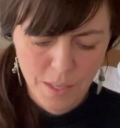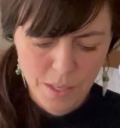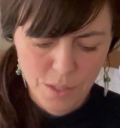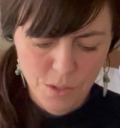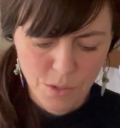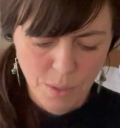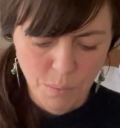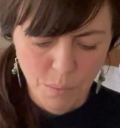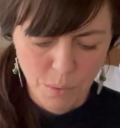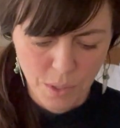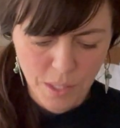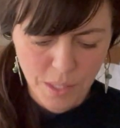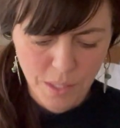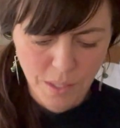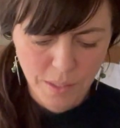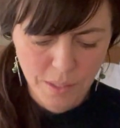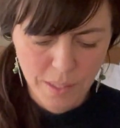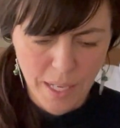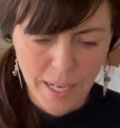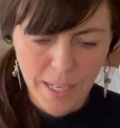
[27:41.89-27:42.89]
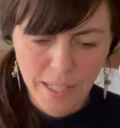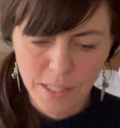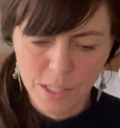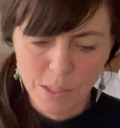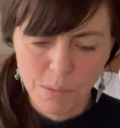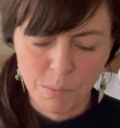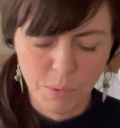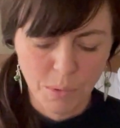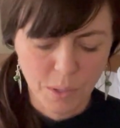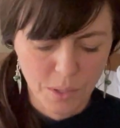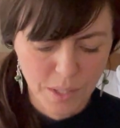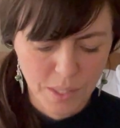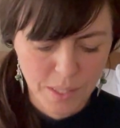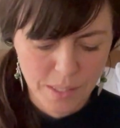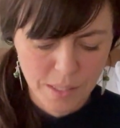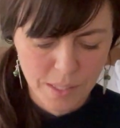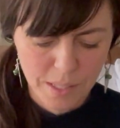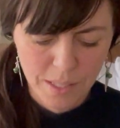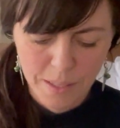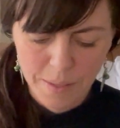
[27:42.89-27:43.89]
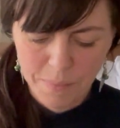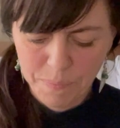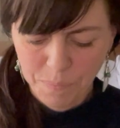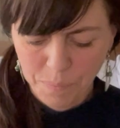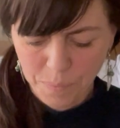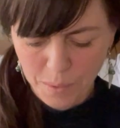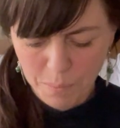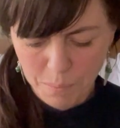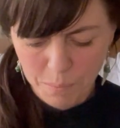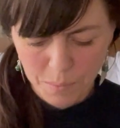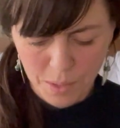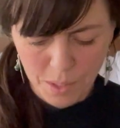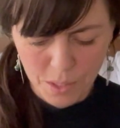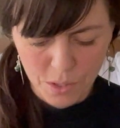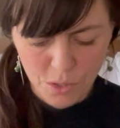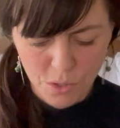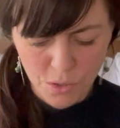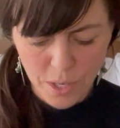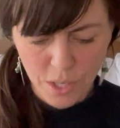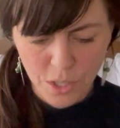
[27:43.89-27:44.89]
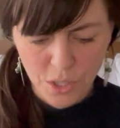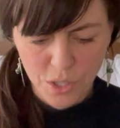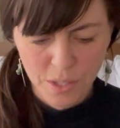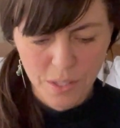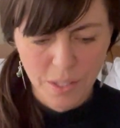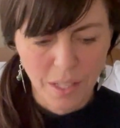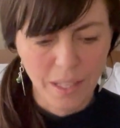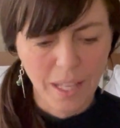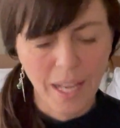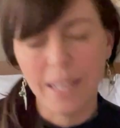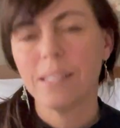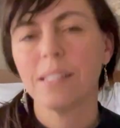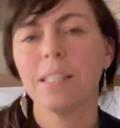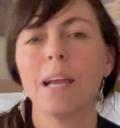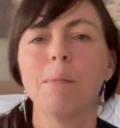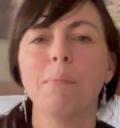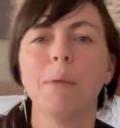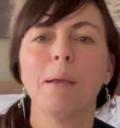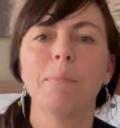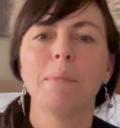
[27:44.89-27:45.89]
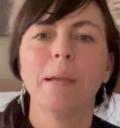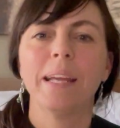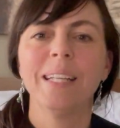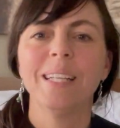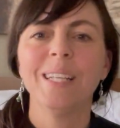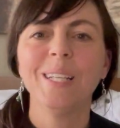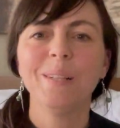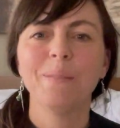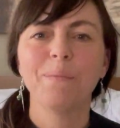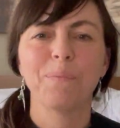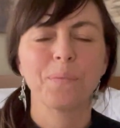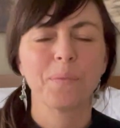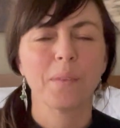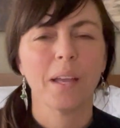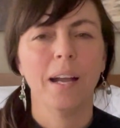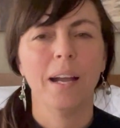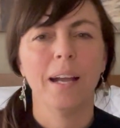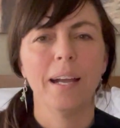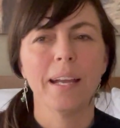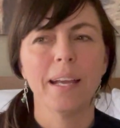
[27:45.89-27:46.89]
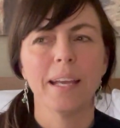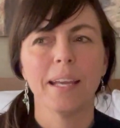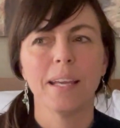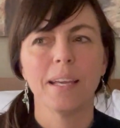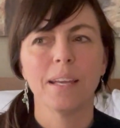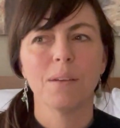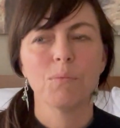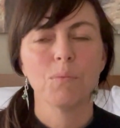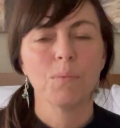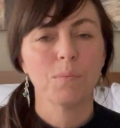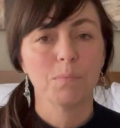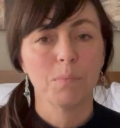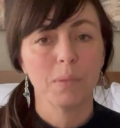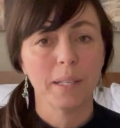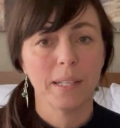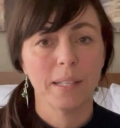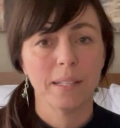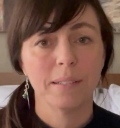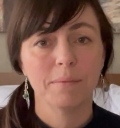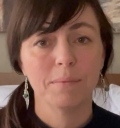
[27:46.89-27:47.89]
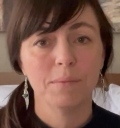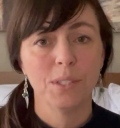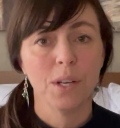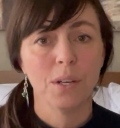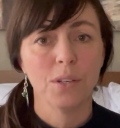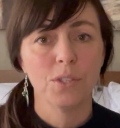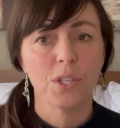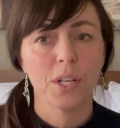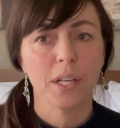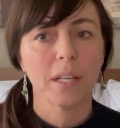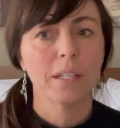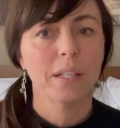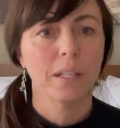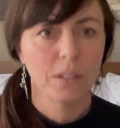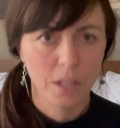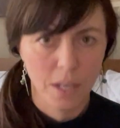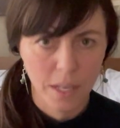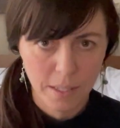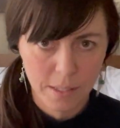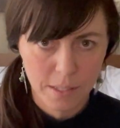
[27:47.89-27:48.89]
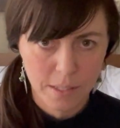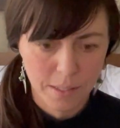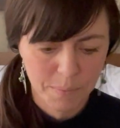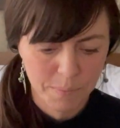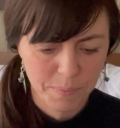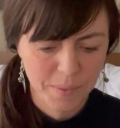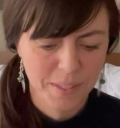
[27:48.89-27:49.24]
So I'm working on that. It's a brilliant construction. The last time I made it, I played yarn chicken and lost.